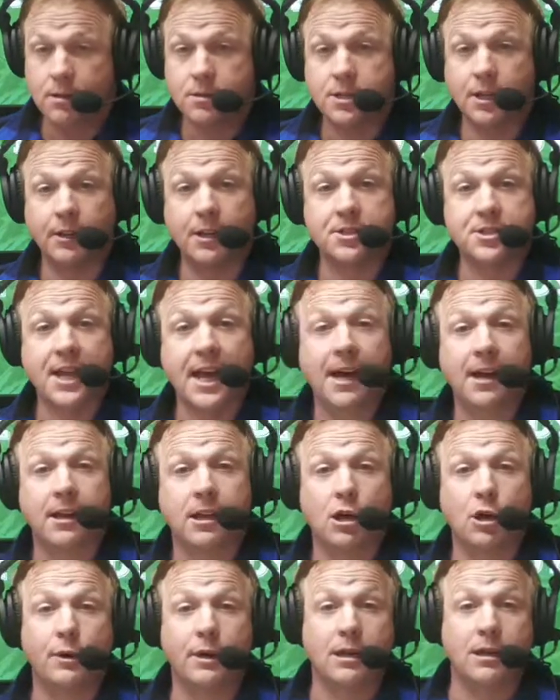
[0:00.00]
So that's the
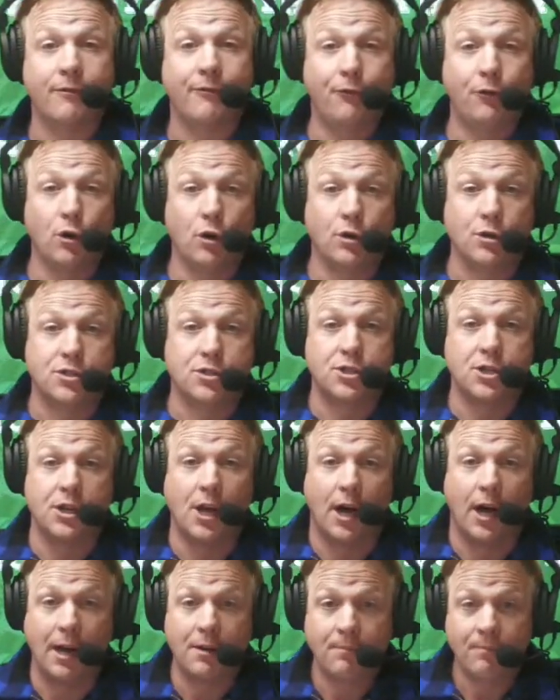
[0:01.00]
Huddy Hui for
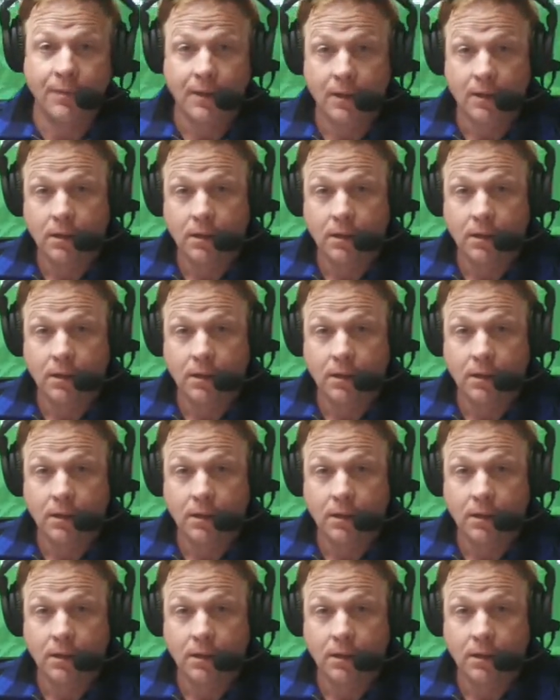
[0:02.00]
tonight.